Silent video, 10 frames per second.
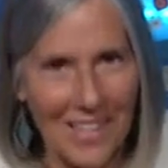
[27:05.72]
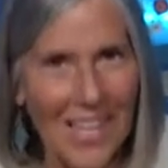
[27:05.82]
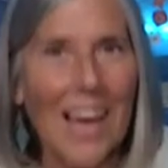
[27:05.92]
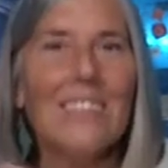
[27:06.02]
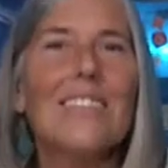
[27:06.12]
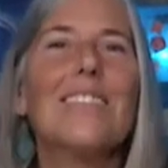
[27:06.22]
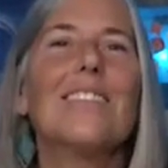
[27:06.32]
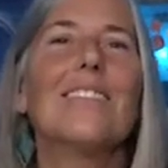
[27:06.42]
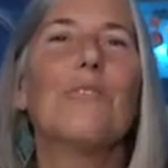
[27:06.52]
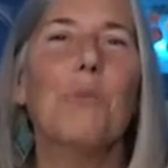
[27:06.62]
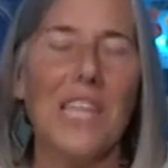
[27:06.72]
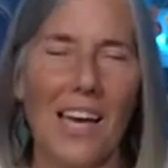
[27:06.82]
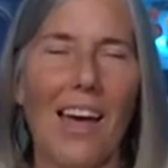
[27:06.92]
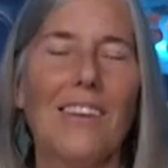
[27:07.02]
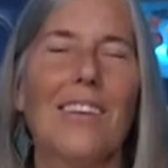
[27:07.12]
Yes, we
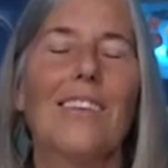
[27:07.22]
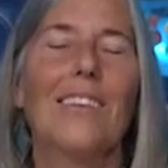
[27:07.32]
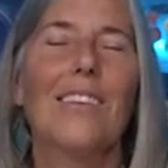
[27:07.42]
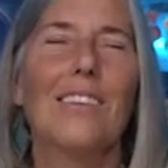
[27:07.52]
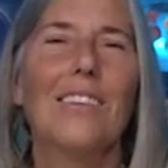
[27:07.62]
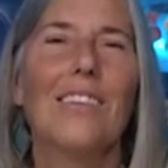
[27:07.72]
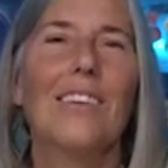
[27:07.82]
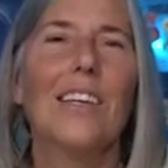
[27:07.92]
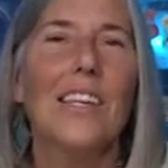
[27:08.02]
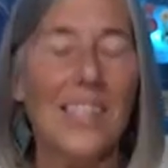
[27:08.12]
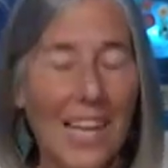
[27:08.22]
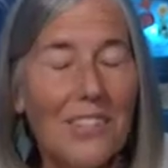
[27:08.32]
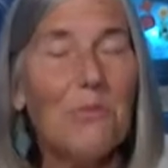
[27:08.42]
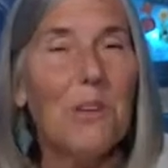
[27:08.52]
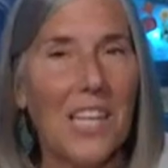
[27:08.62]
can.
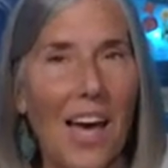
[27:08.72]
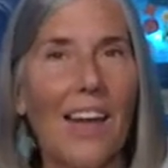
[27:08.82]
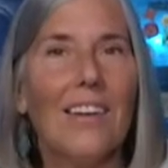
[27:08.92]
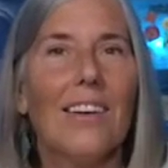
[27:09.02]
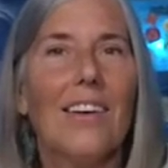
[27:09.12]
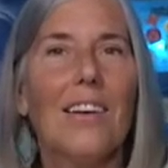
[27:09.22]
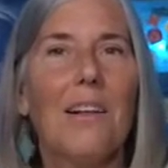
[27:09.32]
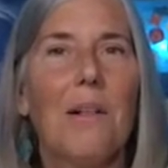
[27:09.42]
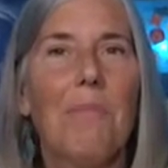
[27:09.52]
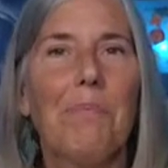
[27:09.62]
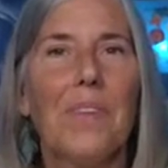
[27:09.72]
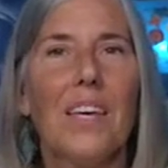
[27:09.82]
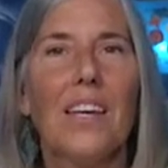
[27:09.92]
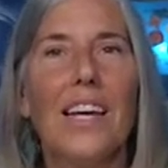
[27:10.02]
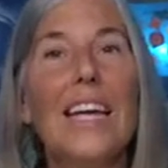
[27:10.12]
Yes, we
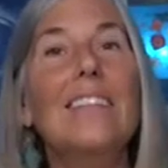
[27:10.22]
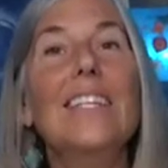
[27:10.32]
can.